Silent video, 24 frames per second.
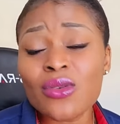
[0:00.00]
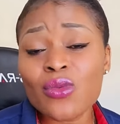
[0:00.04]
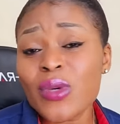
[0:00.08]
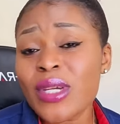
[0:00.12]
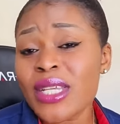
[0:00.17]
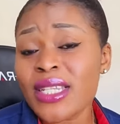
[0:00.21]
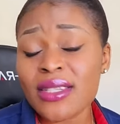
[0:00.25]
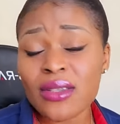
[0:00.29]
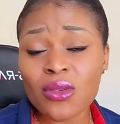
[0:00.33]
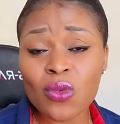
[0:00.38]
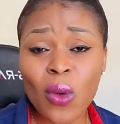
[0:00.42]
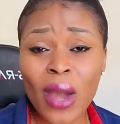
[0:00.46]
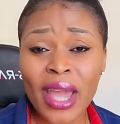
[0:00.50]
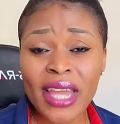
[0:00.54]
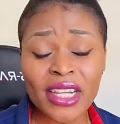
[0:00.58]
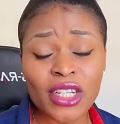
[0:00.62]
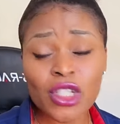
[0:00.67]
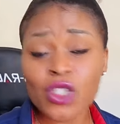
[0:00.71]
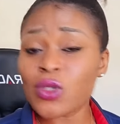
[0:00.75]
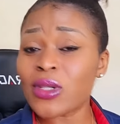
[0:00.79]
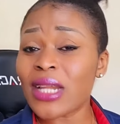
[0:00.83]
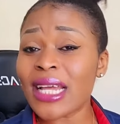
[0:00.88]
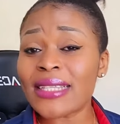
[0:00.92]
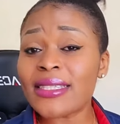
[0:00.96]
reason why they
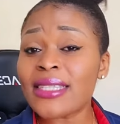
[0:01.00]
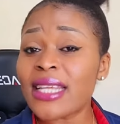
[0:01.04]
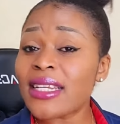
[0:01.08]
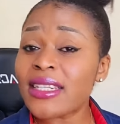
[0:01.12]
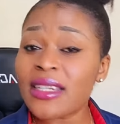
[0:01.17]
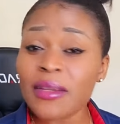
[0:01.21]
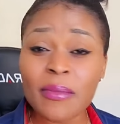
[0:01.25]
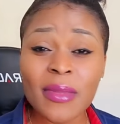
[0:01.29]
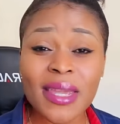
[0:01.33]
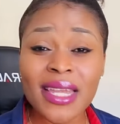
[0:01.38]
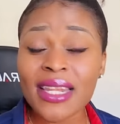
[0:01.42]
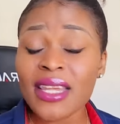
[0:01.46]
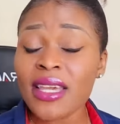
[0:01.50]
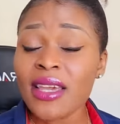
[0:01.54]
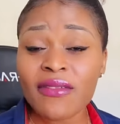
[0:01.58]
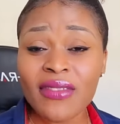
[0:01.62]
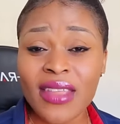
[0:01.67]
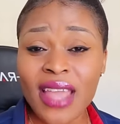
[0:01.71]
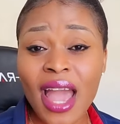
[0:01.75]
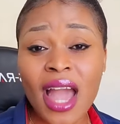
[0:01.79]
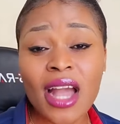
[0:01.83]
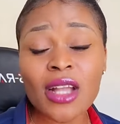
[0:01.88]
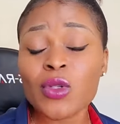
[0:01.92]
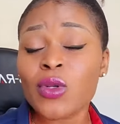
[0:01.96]
should attend the meeting if
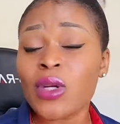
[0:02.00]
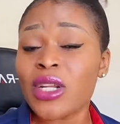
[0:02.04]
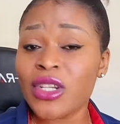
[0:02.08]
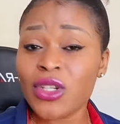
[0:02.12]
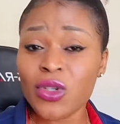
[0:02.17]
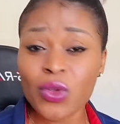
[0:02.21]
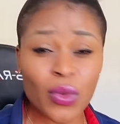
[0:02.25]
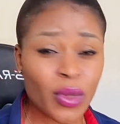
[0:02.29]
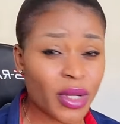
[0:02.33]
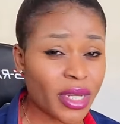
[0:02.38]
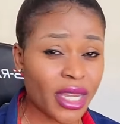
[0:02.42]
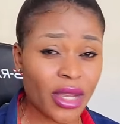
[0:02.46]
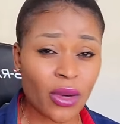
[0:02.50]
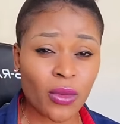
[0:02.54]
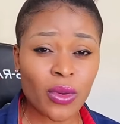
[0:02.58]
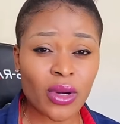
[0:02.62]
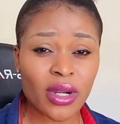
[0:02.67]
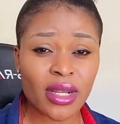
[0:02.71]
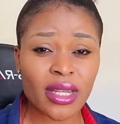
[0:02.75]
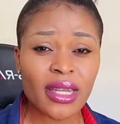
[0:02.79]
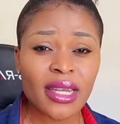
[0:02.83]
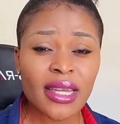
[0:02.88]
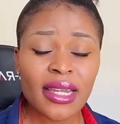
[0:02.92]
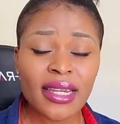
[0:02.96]
they're actually doing their
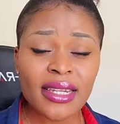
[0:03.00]
work.